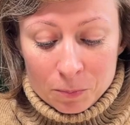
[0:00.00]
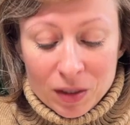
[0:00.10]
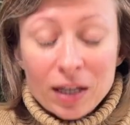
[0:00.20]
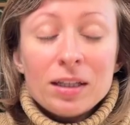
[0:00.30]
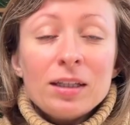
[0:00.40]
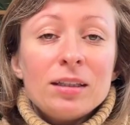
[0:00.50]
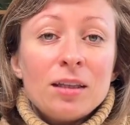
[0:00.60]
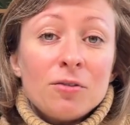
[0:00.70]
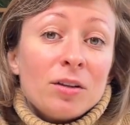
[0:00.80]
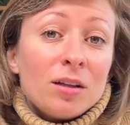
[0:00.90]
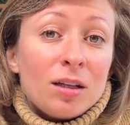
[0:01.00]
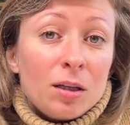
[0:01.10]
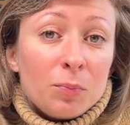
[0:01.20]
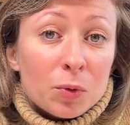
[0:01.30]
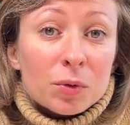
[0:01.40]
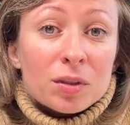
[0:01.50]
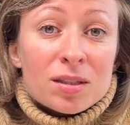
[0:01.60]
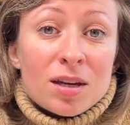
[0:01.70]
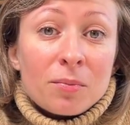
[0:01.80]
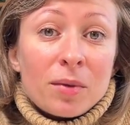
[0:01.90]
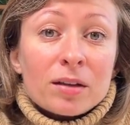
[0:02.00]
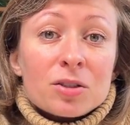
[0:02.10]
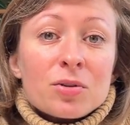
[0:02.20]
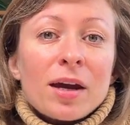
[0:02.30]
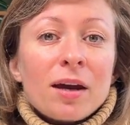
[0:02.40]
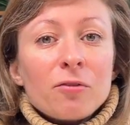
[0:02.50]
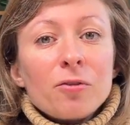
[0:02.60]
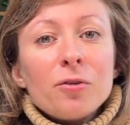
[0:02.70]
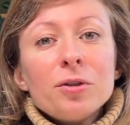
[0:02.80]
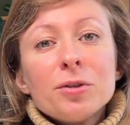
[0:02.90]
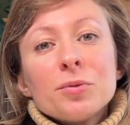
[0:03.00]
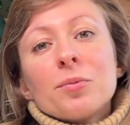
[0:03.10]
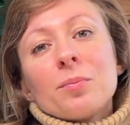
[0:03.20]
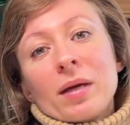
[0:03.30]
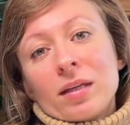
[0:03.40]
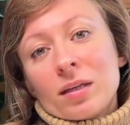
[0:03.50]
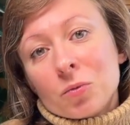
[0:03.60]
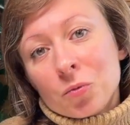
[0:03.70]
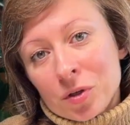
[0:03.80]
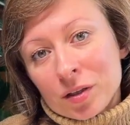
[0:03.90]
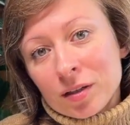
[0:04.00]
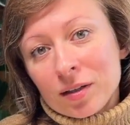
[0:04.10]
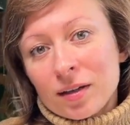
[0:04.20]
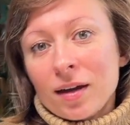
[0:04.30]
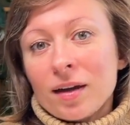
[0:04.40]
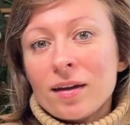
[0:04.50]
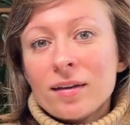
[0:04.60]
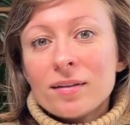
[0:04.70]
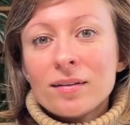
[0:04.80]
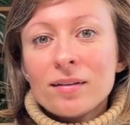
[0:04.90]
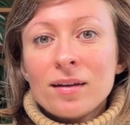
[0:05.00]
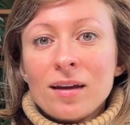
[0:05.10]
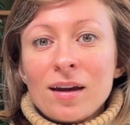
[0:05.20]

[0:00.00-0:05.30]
I definitely put some extra effort to make it work, and